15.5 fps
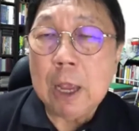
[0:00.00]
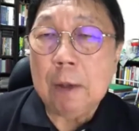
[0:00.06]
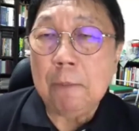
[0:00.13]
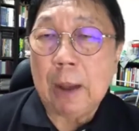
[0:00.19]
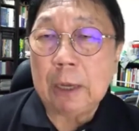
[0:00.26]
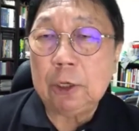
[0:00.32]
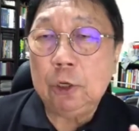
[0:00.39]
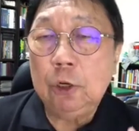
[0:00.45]

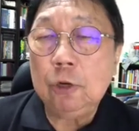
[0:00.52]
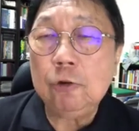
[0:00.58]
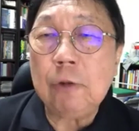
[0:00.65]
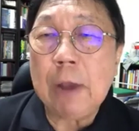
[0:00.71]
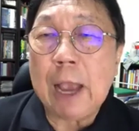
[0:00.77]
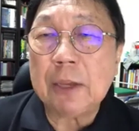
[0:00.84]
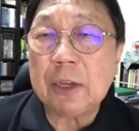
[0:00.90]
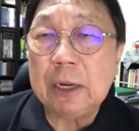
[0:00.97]
But you
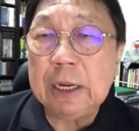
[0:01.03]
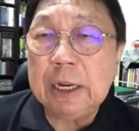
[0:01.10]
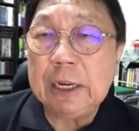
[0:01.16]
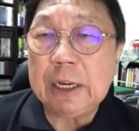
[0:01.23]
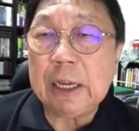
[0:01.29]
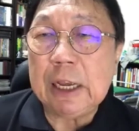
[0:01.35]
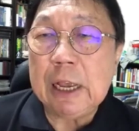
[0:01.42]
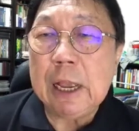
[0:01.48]
as a
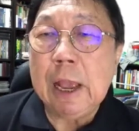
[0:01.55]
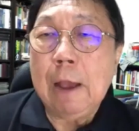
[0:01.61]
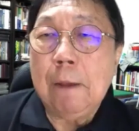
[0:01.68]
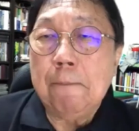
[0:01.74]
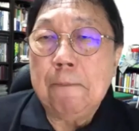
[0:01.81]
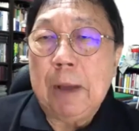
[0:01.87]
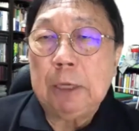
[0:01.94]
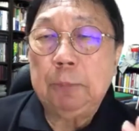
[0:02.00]
leader
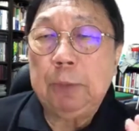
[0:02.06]
must